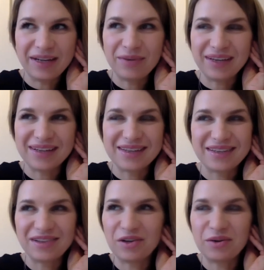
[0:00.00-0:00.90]
We can
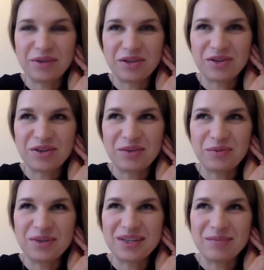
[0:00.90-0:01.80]
still go enjoy the
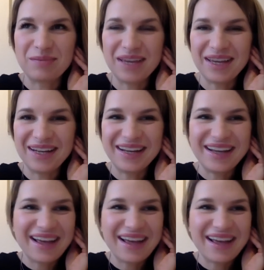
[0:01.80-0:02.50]
woods in Maine.